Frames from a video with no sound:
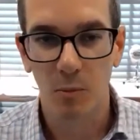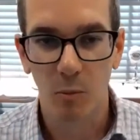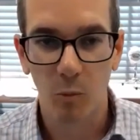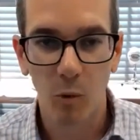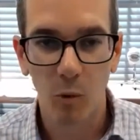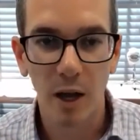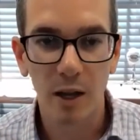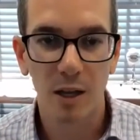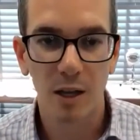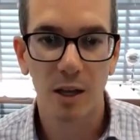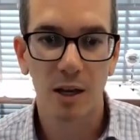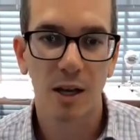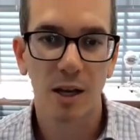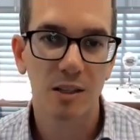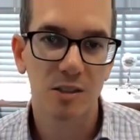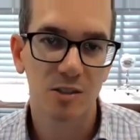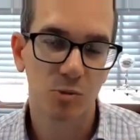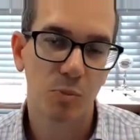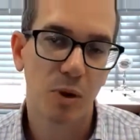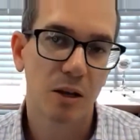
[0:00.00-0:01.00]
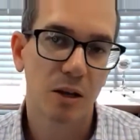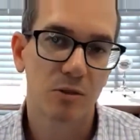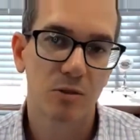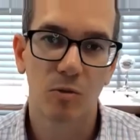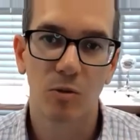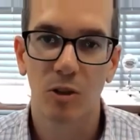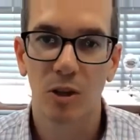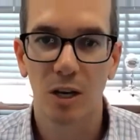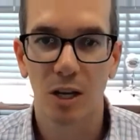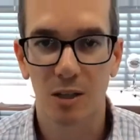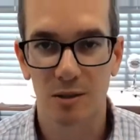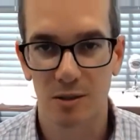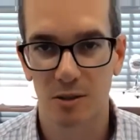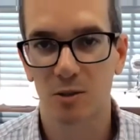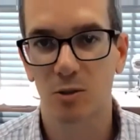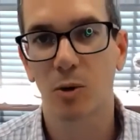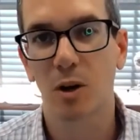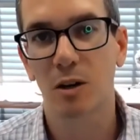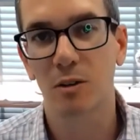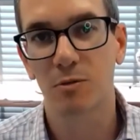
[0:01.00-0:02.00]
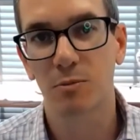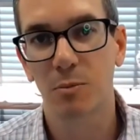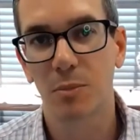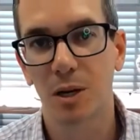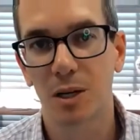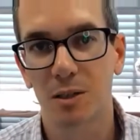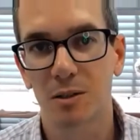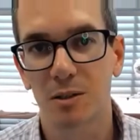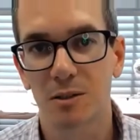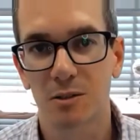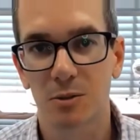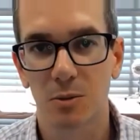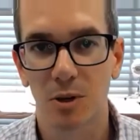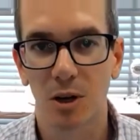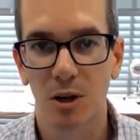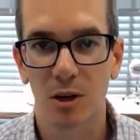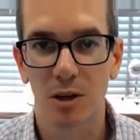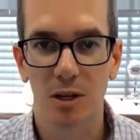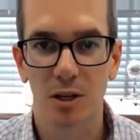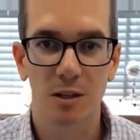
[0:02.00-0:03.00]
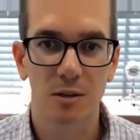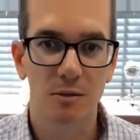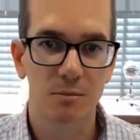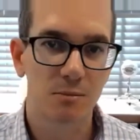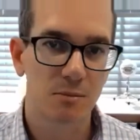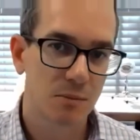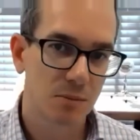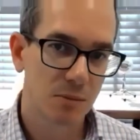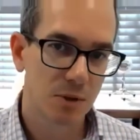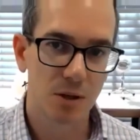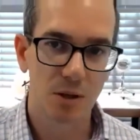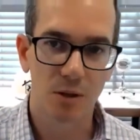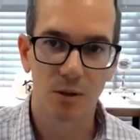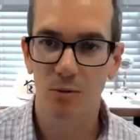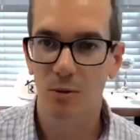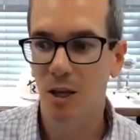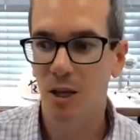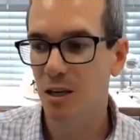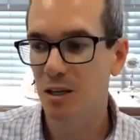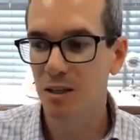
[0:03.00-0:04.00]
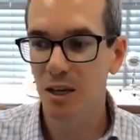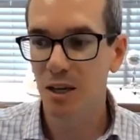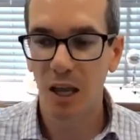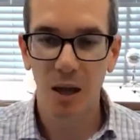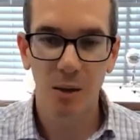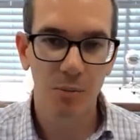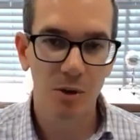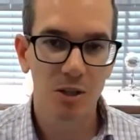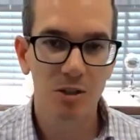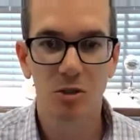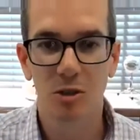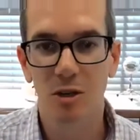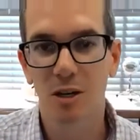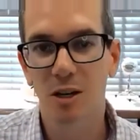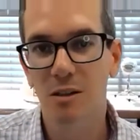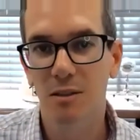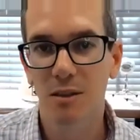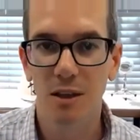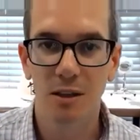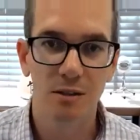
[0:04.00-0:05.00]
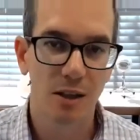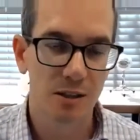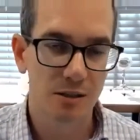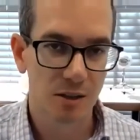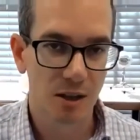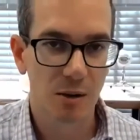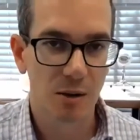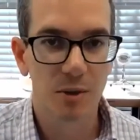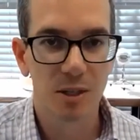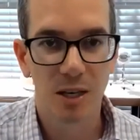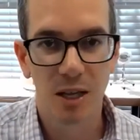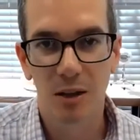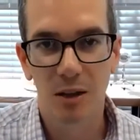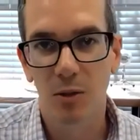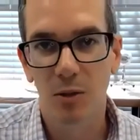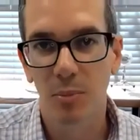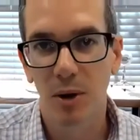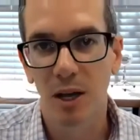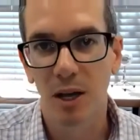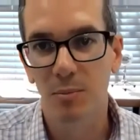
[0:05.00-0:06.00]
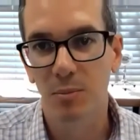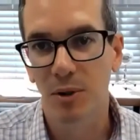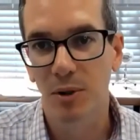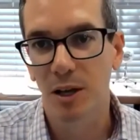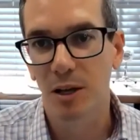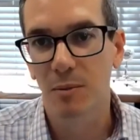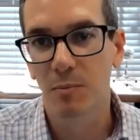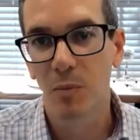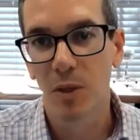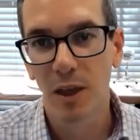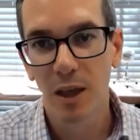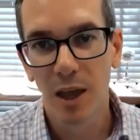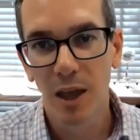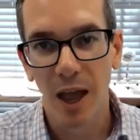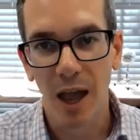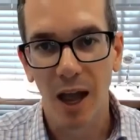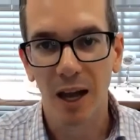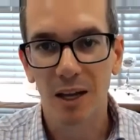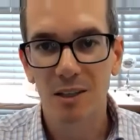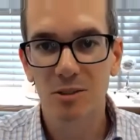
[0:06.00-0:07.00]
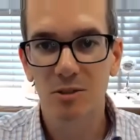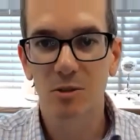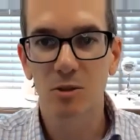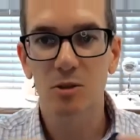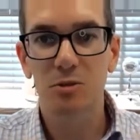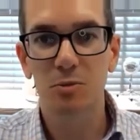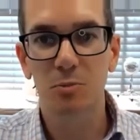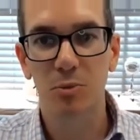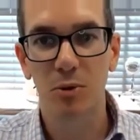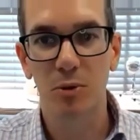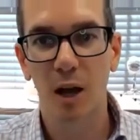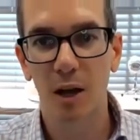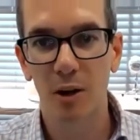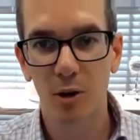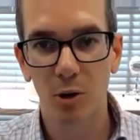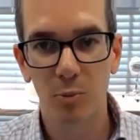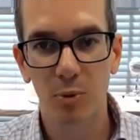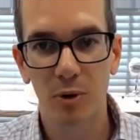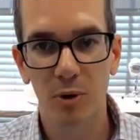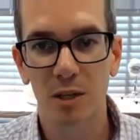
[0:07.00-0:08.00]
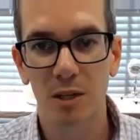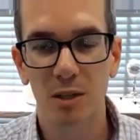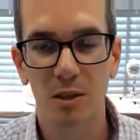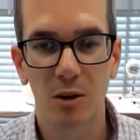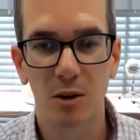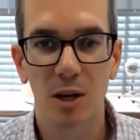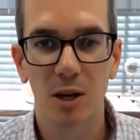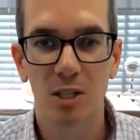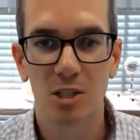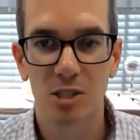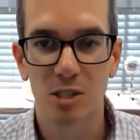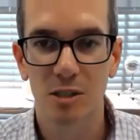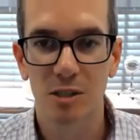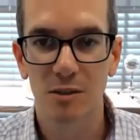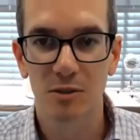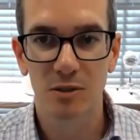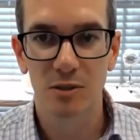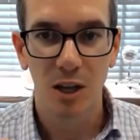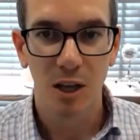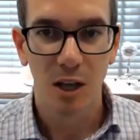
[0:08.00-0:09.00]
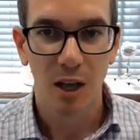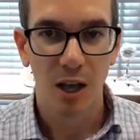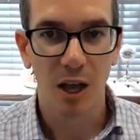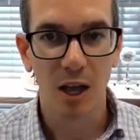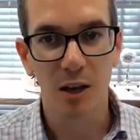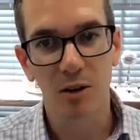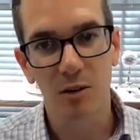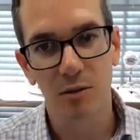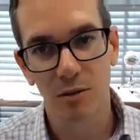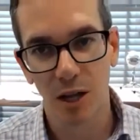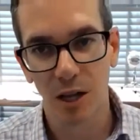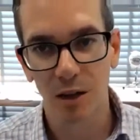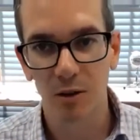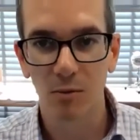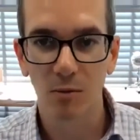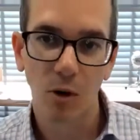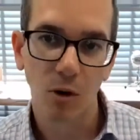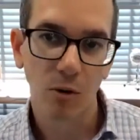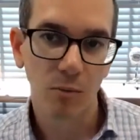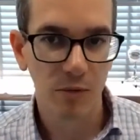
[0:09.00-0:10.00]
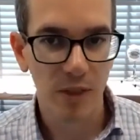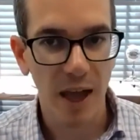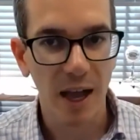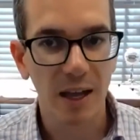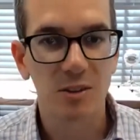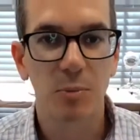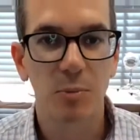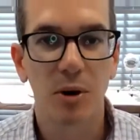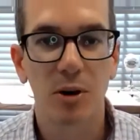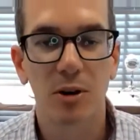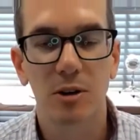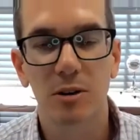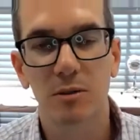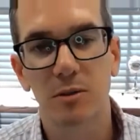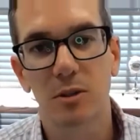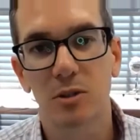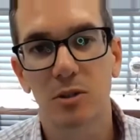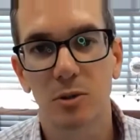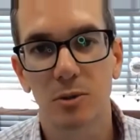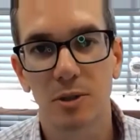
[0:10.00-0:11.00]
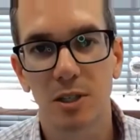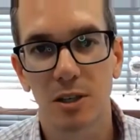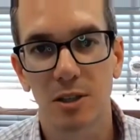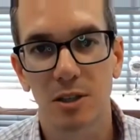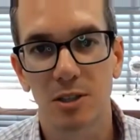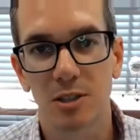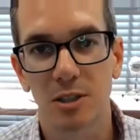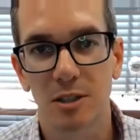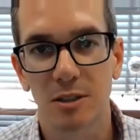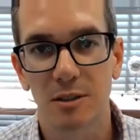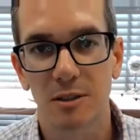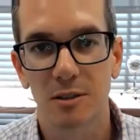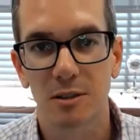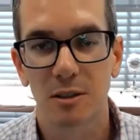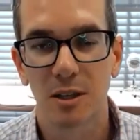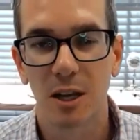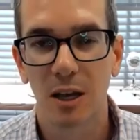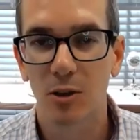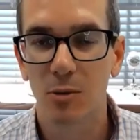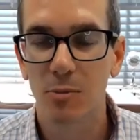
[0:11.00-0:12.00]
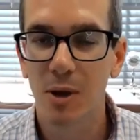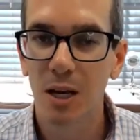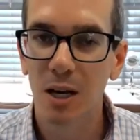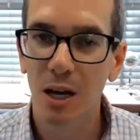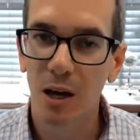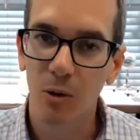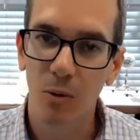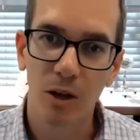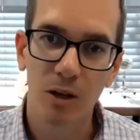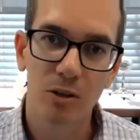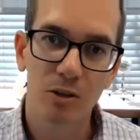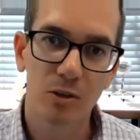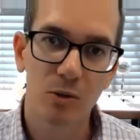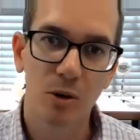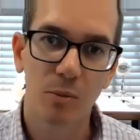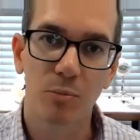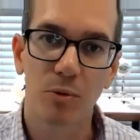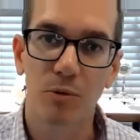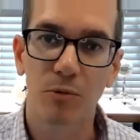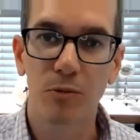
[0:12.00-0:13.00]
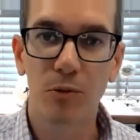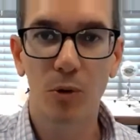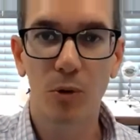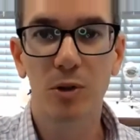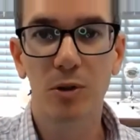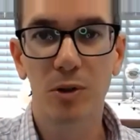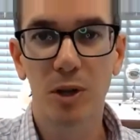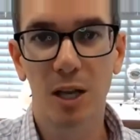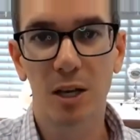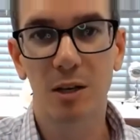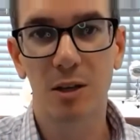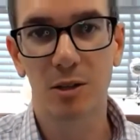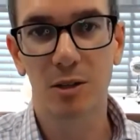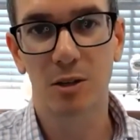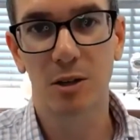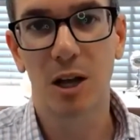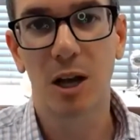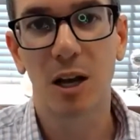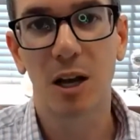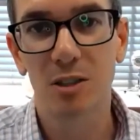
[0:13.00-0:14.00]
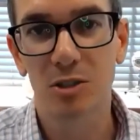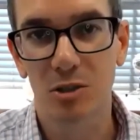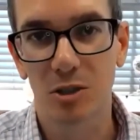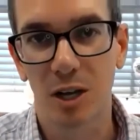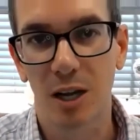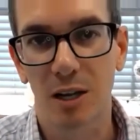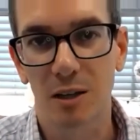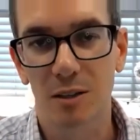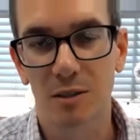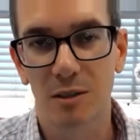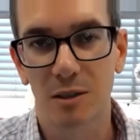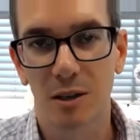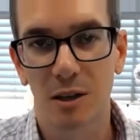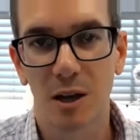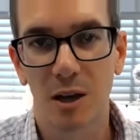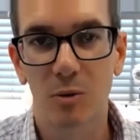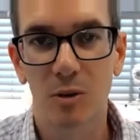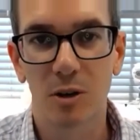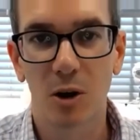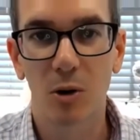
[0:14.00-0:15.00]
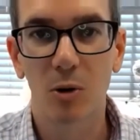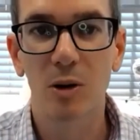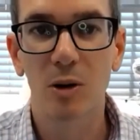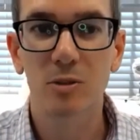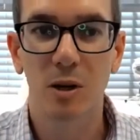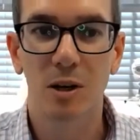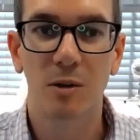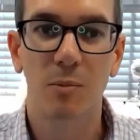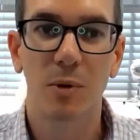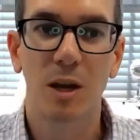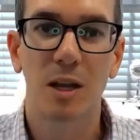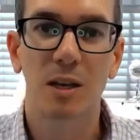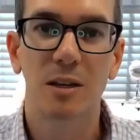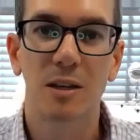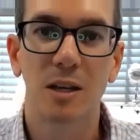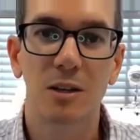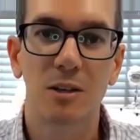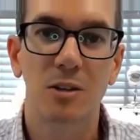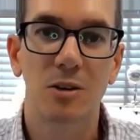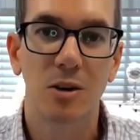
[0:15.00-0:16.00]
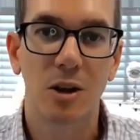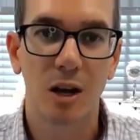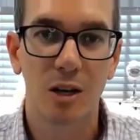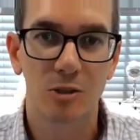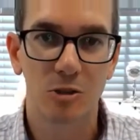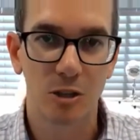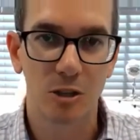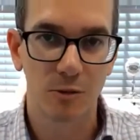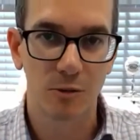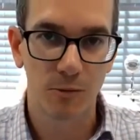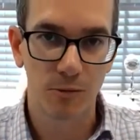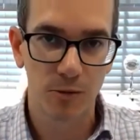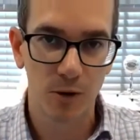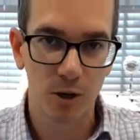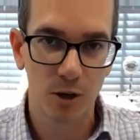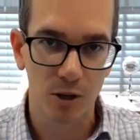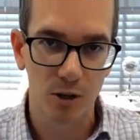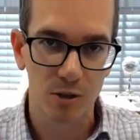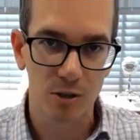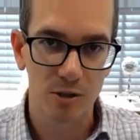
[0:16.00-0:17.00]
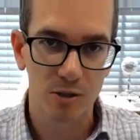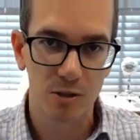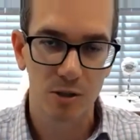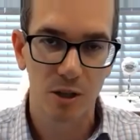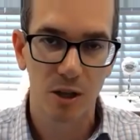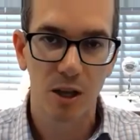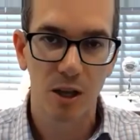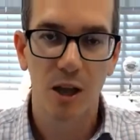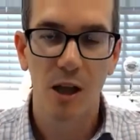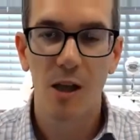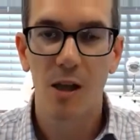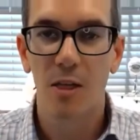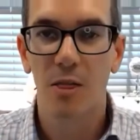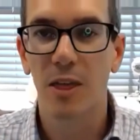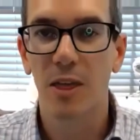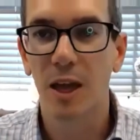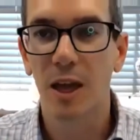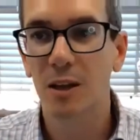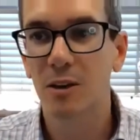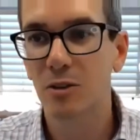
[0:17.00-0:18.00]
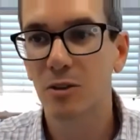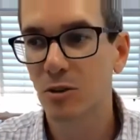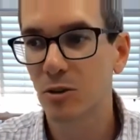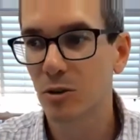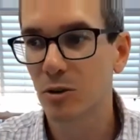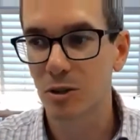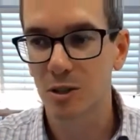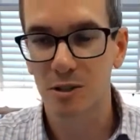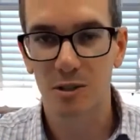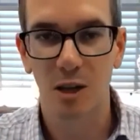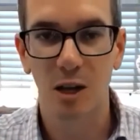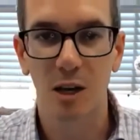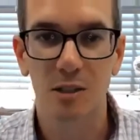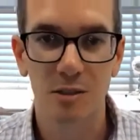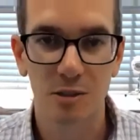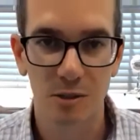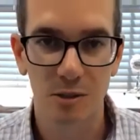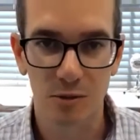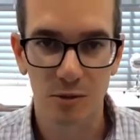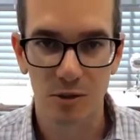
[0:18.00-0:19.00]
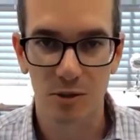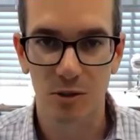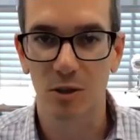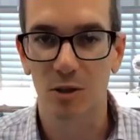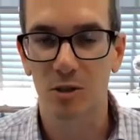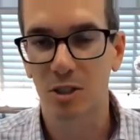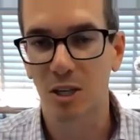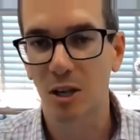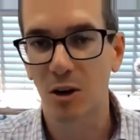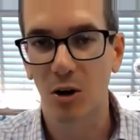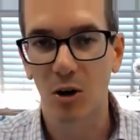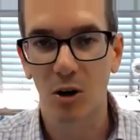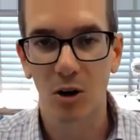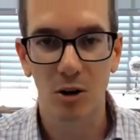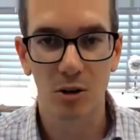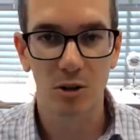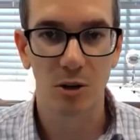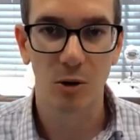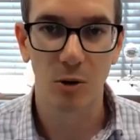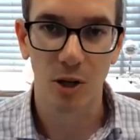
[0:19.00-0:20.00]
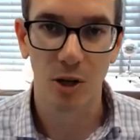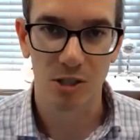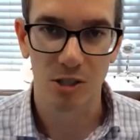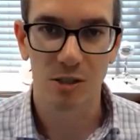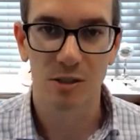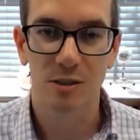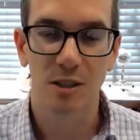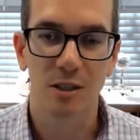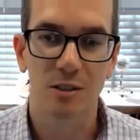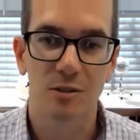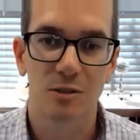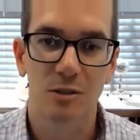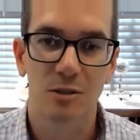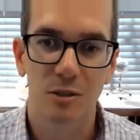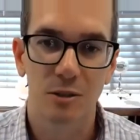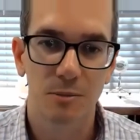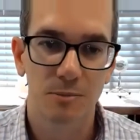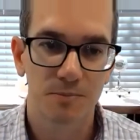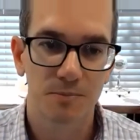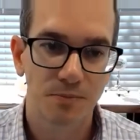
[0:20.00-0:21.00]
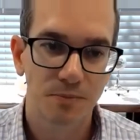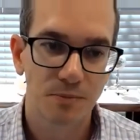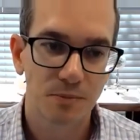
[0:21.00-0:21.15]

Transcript: What can I expect over the next 12 months regarding, any damage or anything that's coming down the pipeline? Ask those broad, open-ended questions, and that's part of your due diligence. Now, you may not want to do it before you get it under contract. I would always recommend get it under contract first, then do your exhaustive search, get all your questions answered.